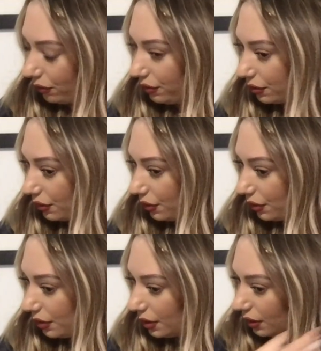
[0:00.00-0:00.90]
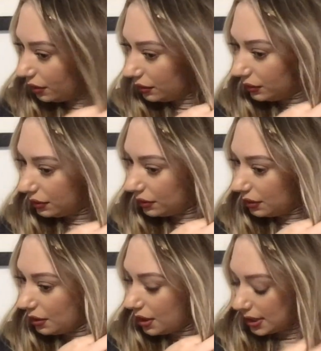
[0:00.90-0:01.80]
down
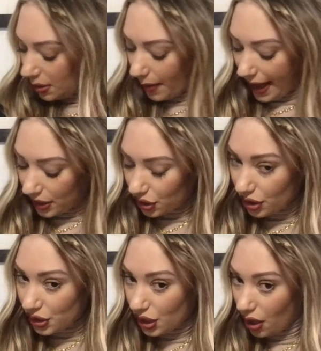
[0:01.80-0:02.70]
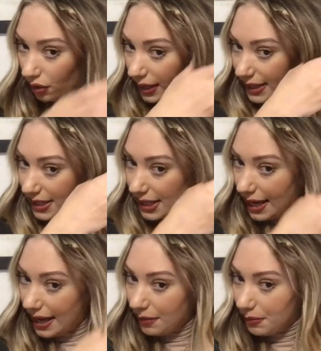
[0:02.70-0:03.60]
to match. So let's
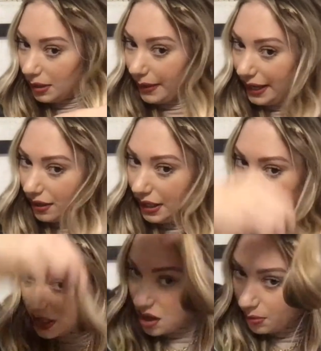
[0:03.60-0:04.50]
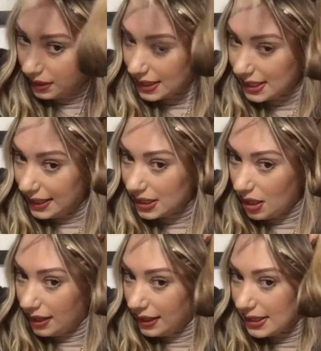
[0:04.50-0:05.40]
say, and my hair here is long, but let's say it's
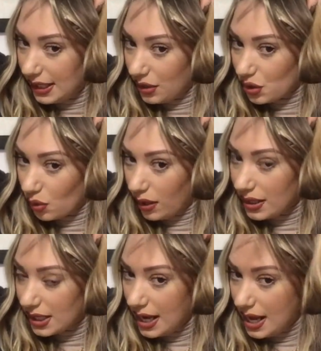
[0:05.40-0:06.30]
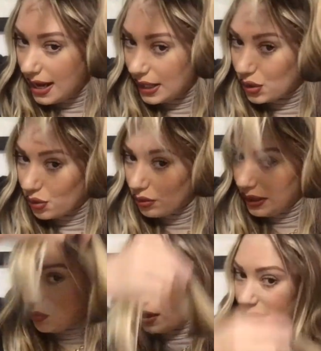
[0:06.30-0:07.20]
not, let's say it's short. I
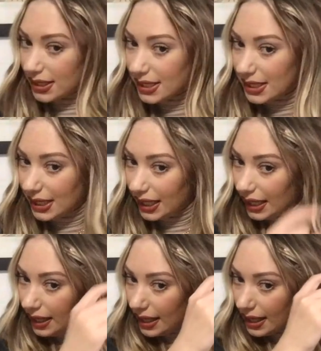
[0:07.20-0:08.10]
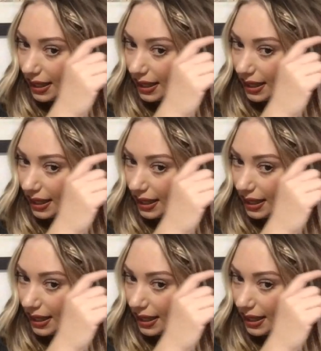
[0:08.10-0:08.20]
truly want to see